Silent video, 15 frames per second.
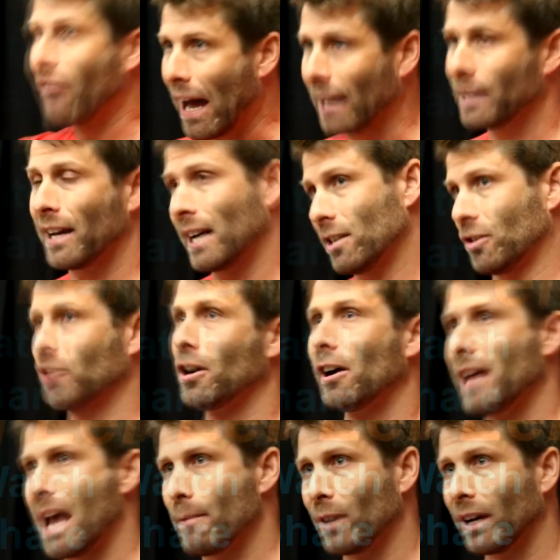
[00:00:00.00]
validates the
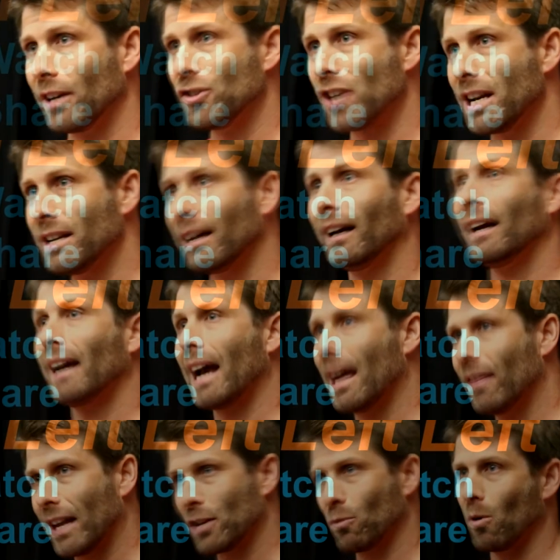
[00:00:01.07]
Tony Abbott agenda,
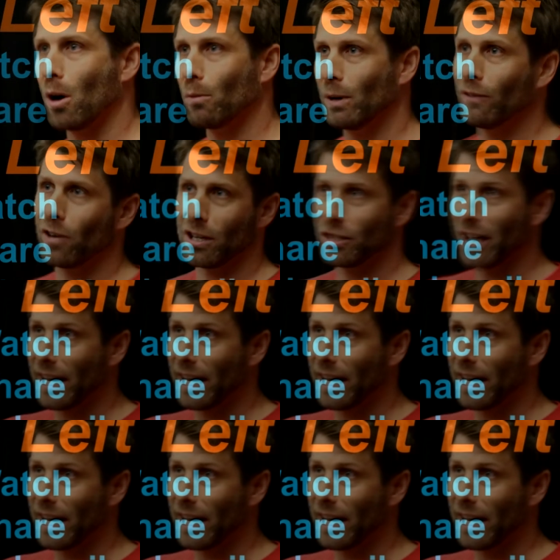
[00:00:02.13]
and that's why we've got to